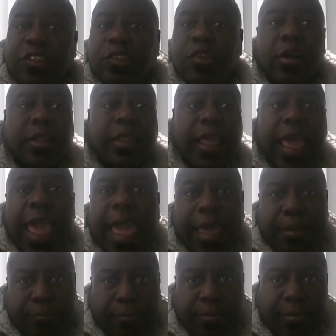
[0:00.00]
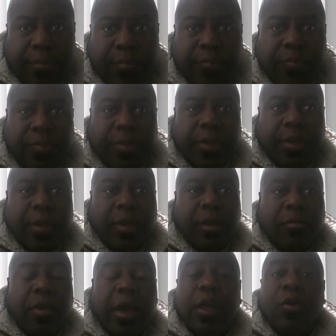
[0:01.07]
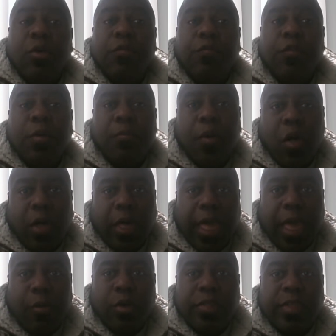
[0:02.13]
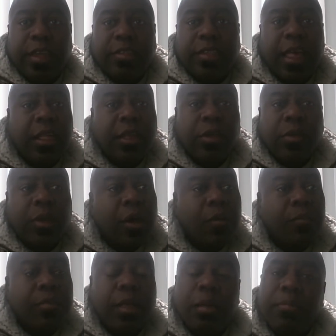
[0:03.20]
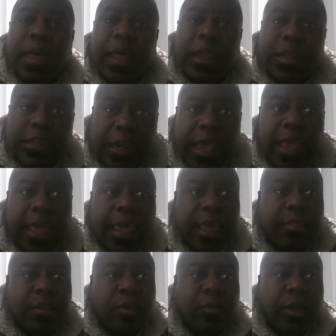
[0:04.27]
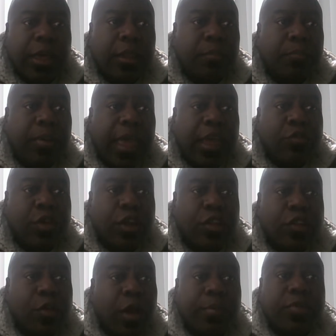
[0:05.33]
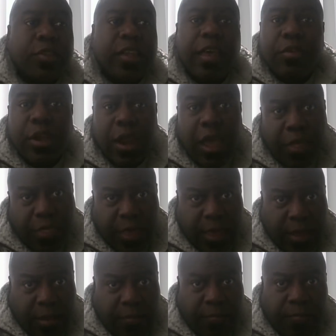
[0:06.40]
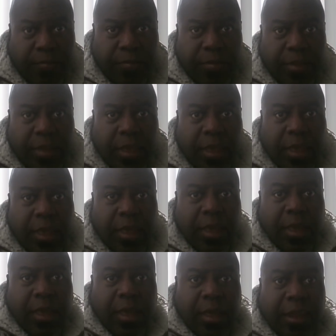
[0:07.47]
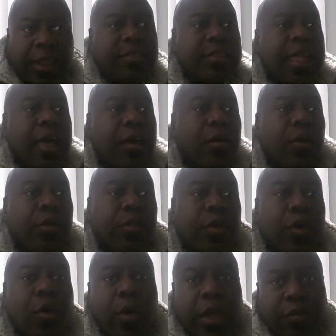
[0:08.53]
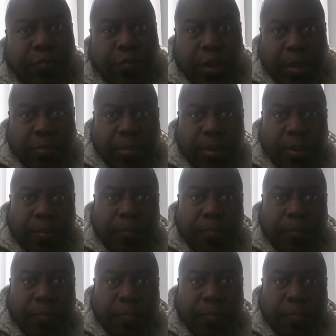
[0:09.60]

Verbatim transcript: start the game. Right? Or a football game where they tell you, you know, Bill Belichick and the New England Patriots are up 7 nothing. Let's now go to the coin flip.